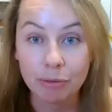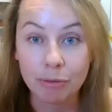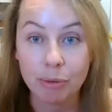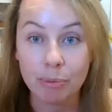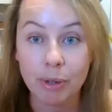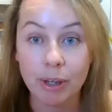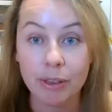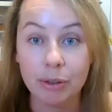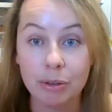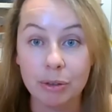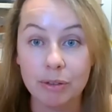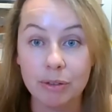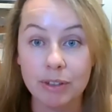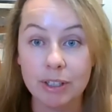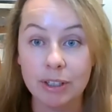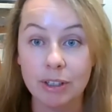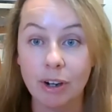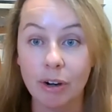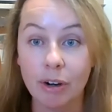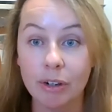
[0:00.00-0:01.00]
from Brotherhood of
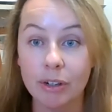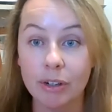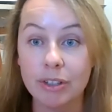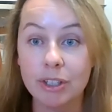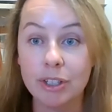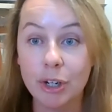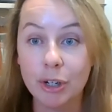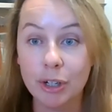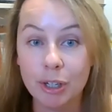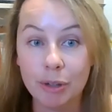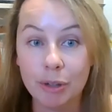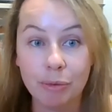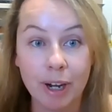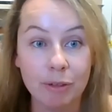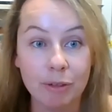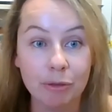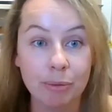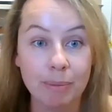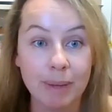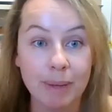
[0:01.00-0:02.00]
St Laurence, Tony
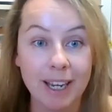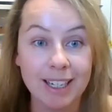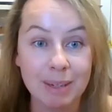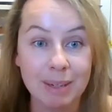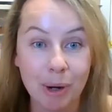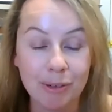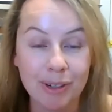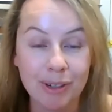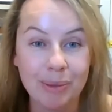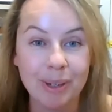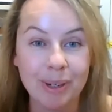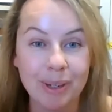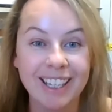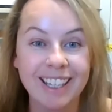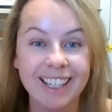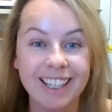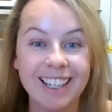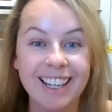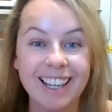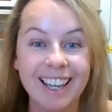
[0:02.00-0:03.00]
Wren from Anti-Poverty
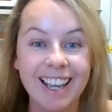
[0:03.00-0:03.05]
Week